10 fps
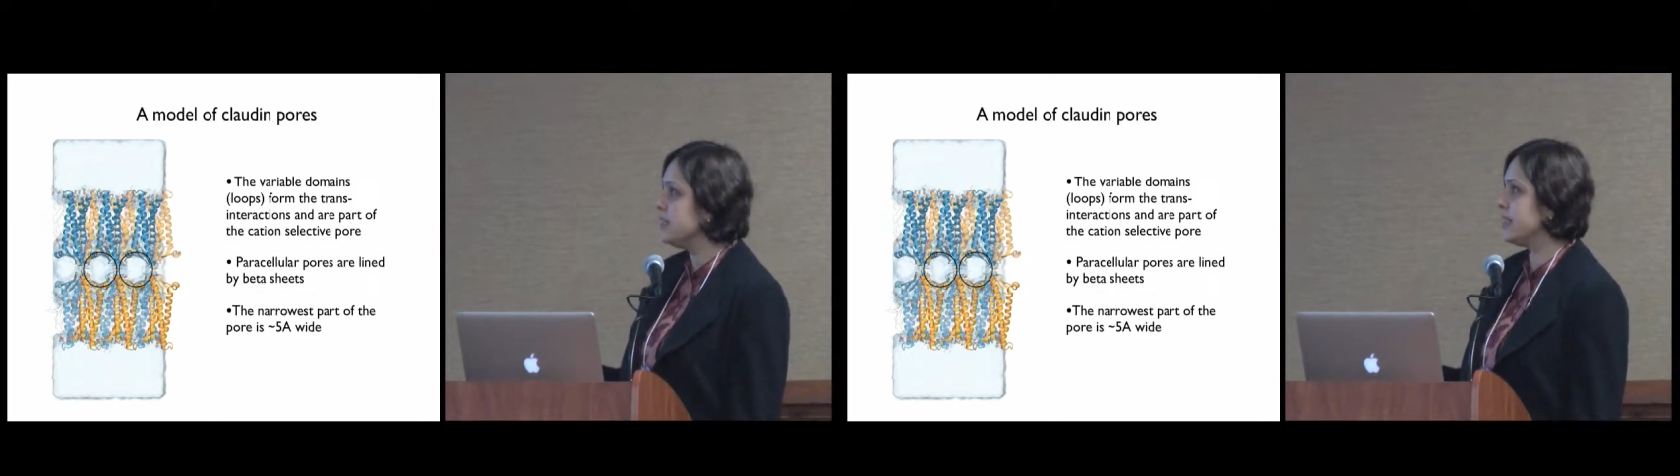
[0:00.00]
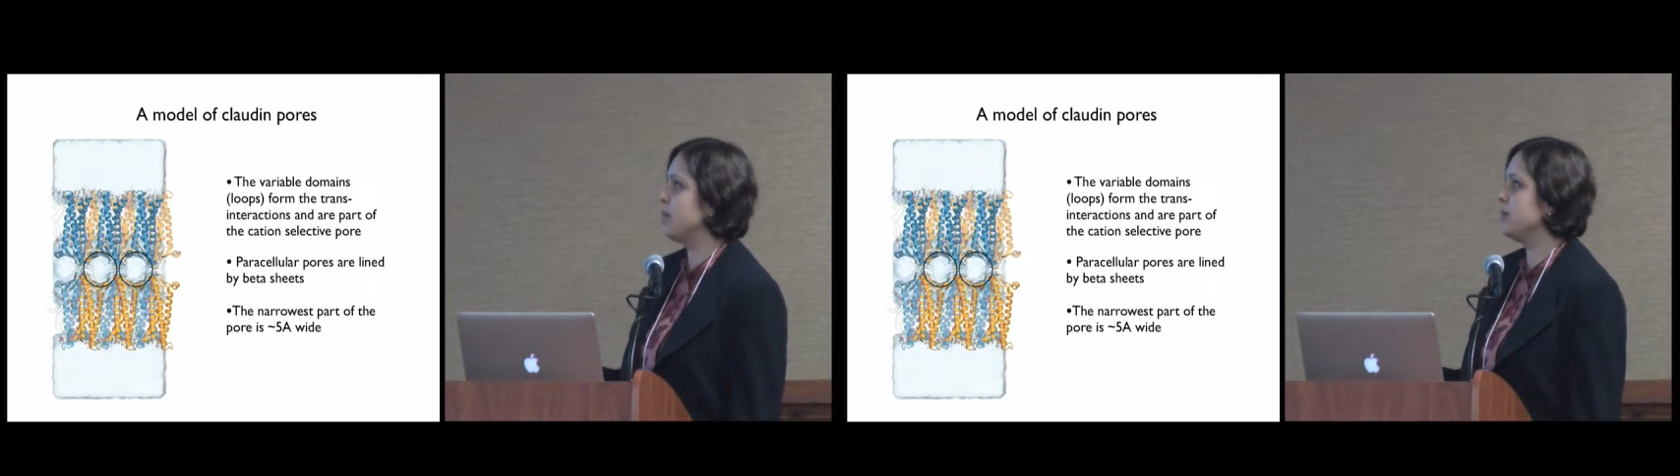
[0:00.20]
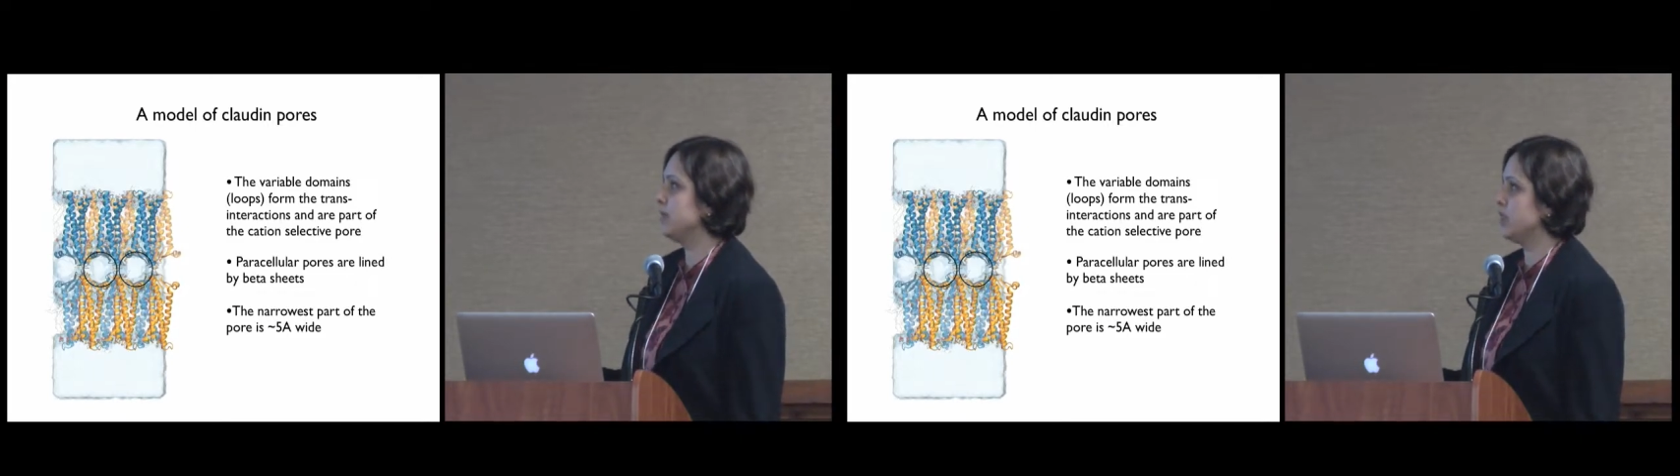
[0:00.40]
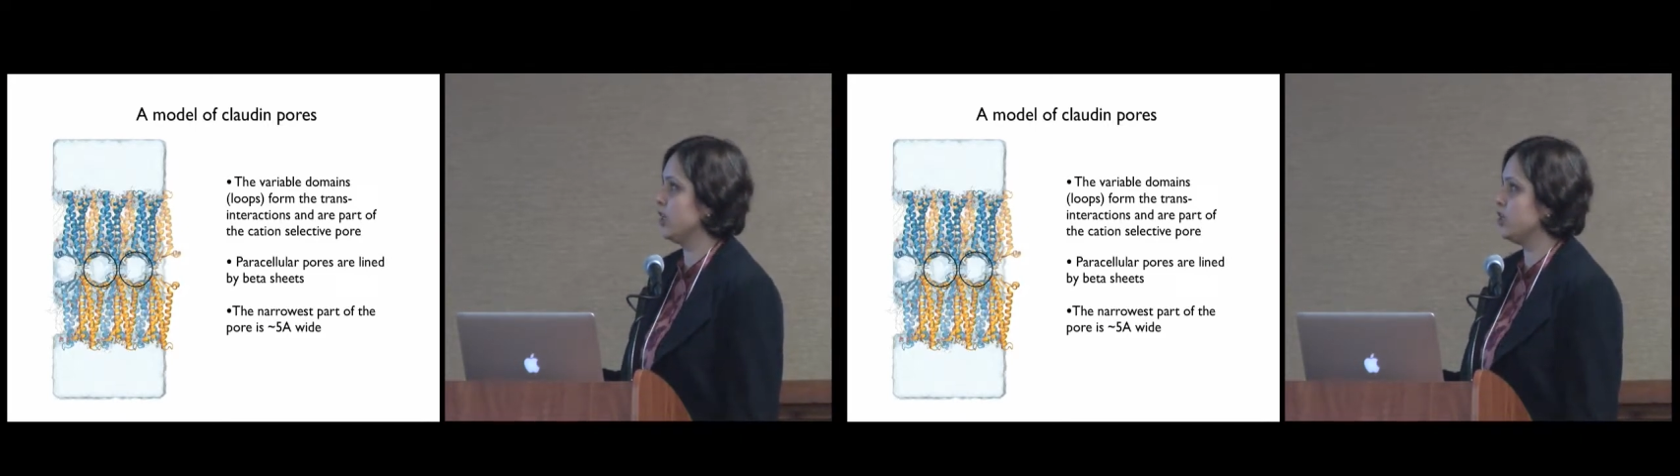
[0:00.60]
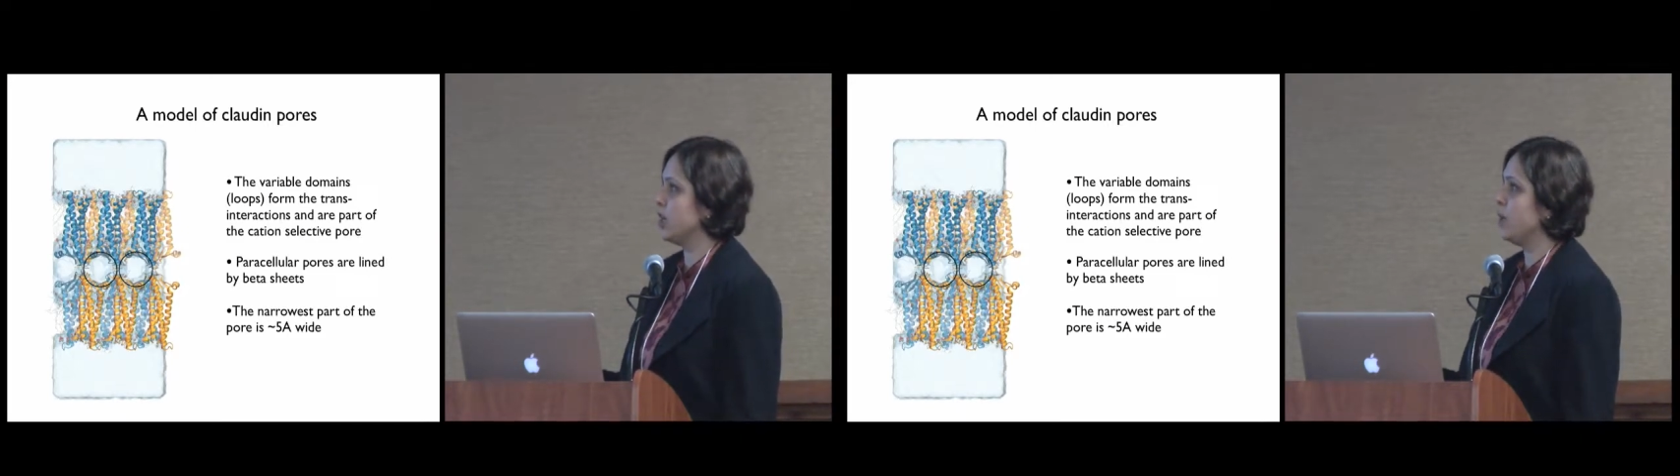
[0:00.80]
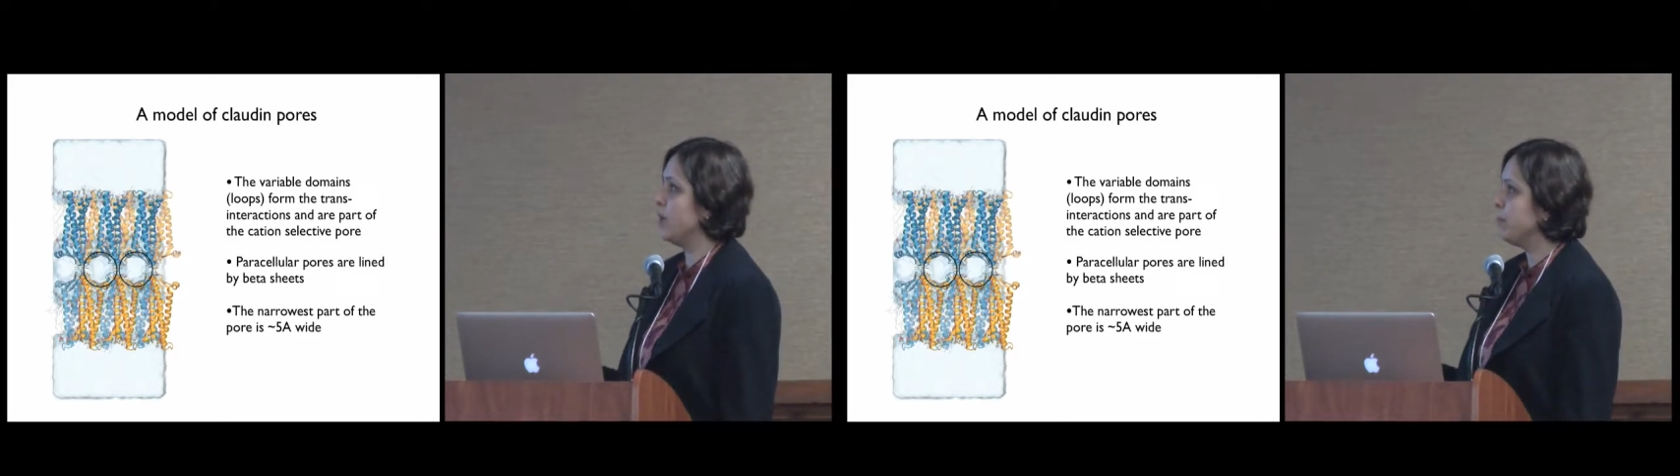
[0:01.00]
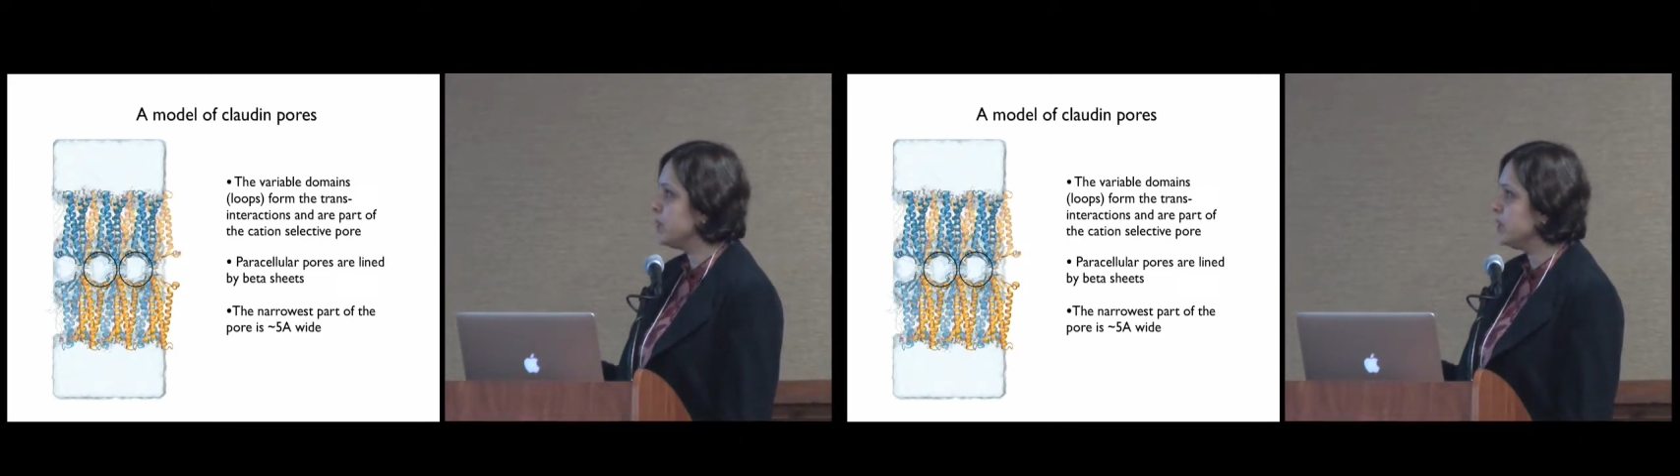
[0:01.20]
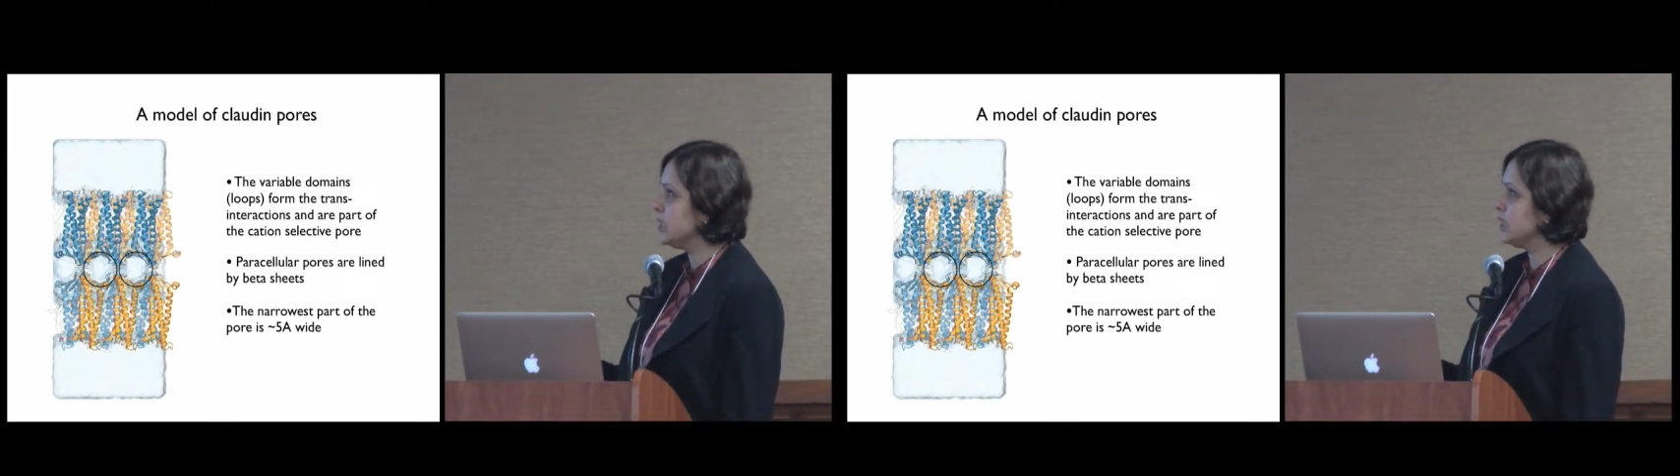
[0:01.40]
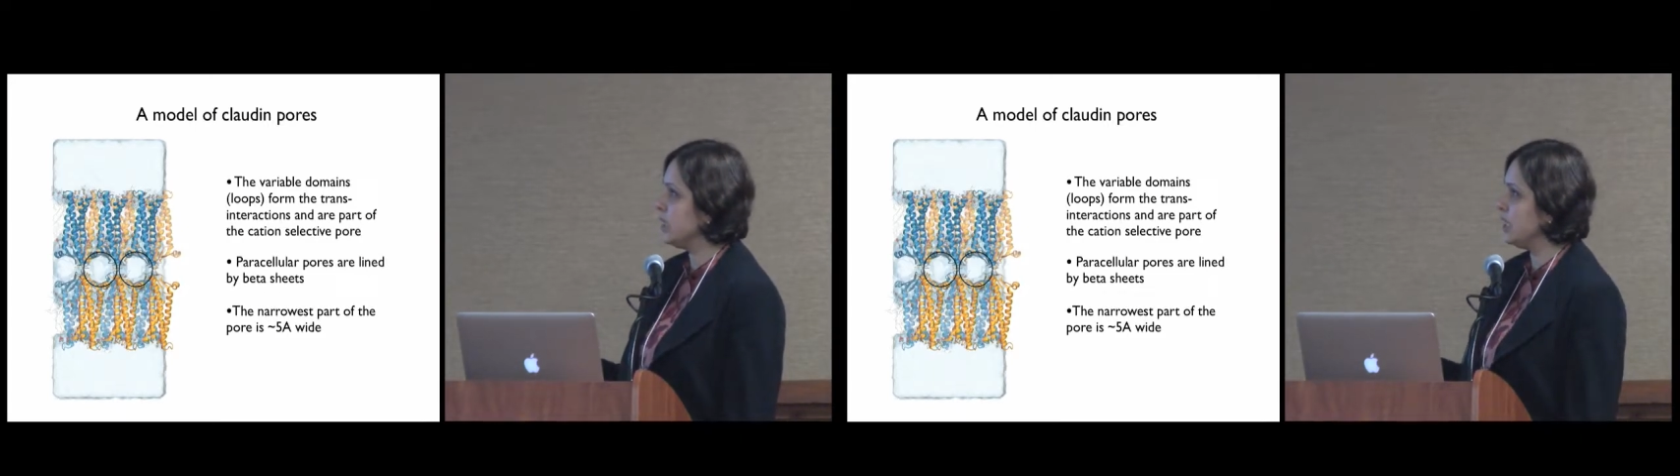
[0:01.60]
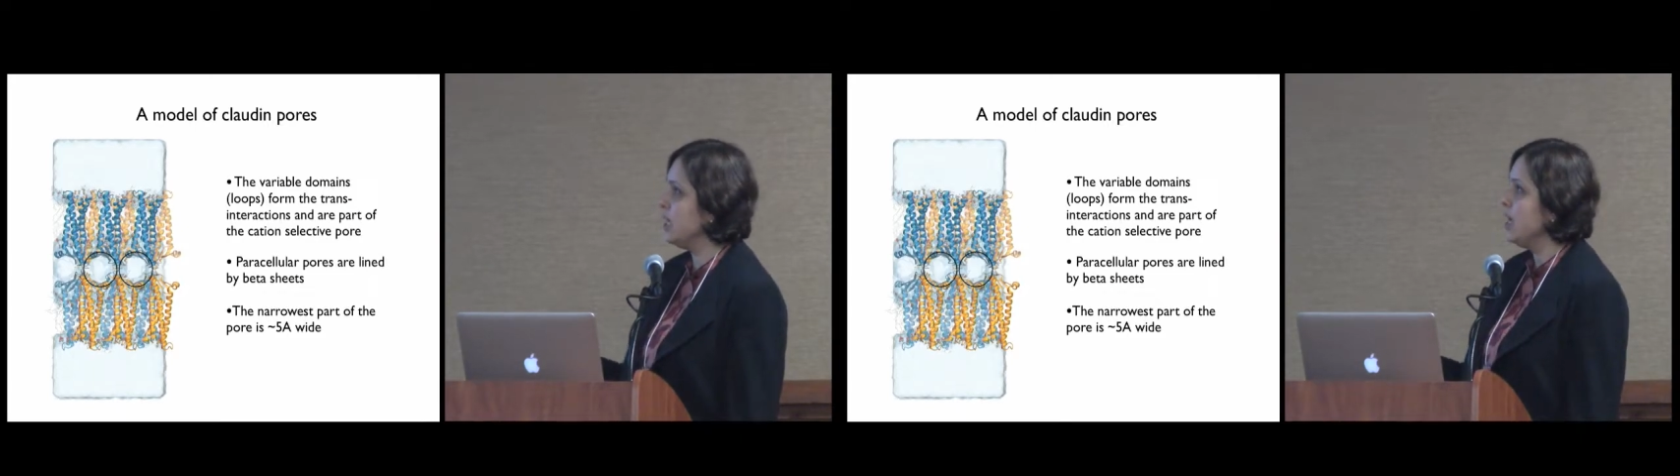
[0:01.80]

stable structure. We put it in